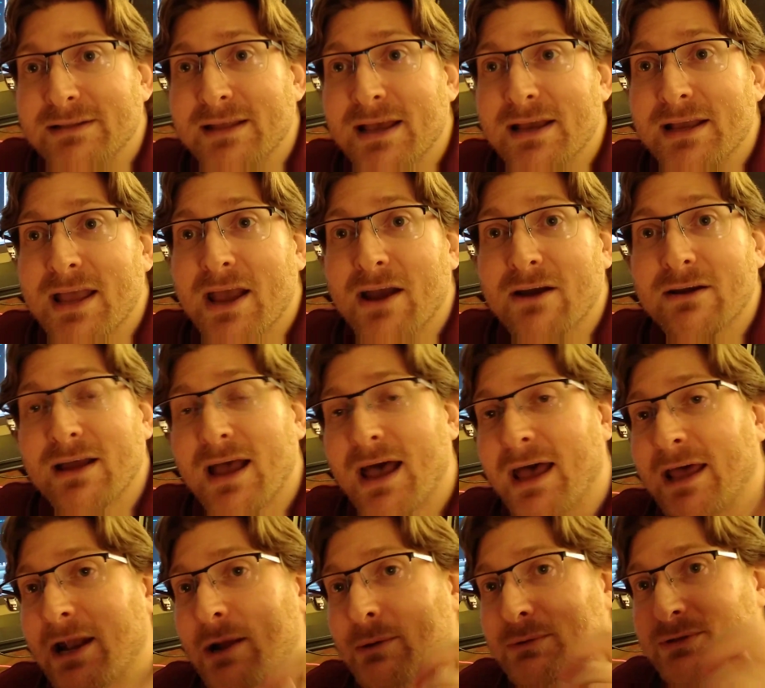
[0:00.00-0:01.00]
take care,
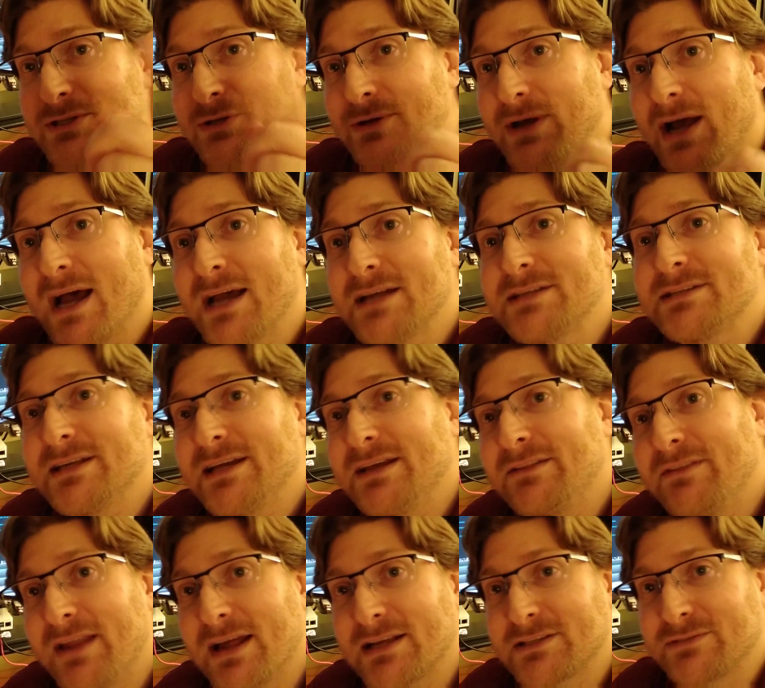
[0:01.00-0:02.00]
and I will see you guys
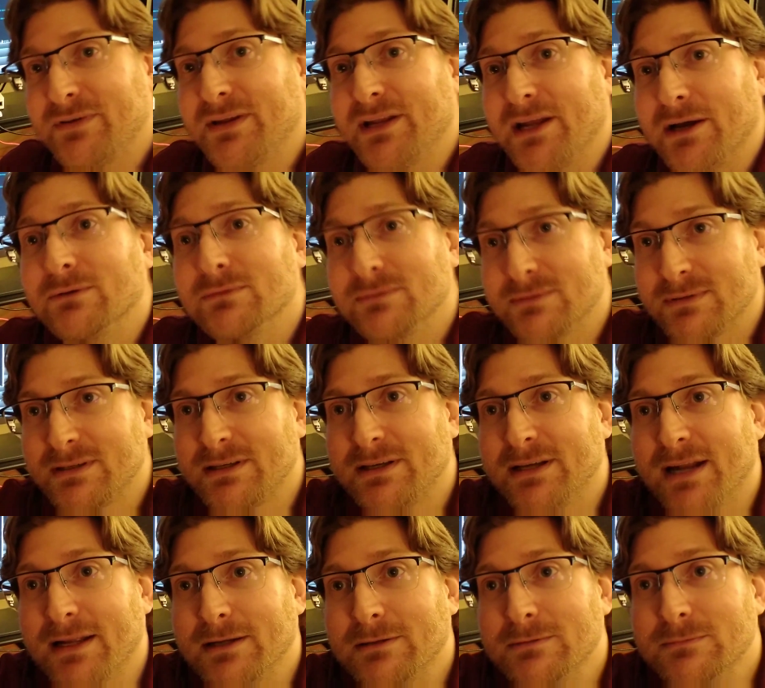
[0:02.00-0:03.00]
in the next video.
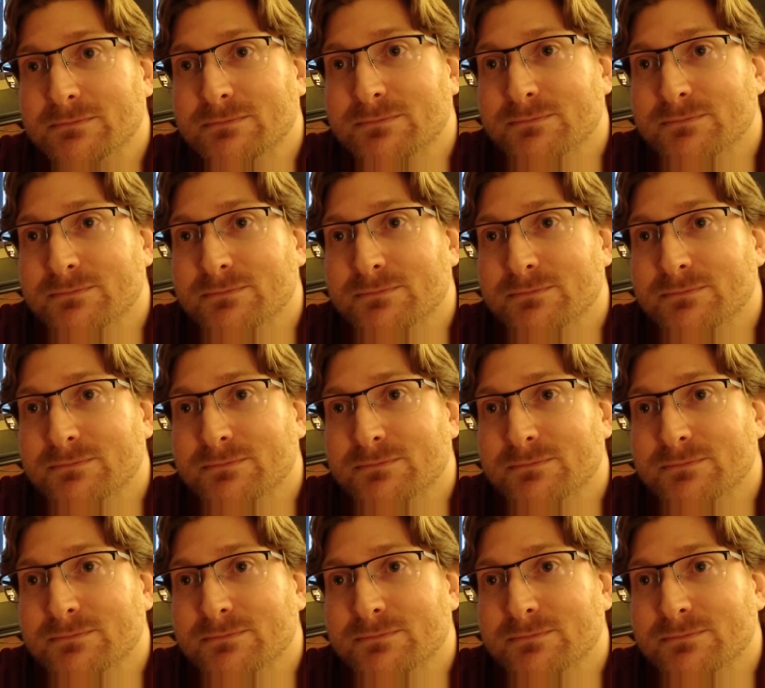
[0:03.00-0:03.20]
Good night.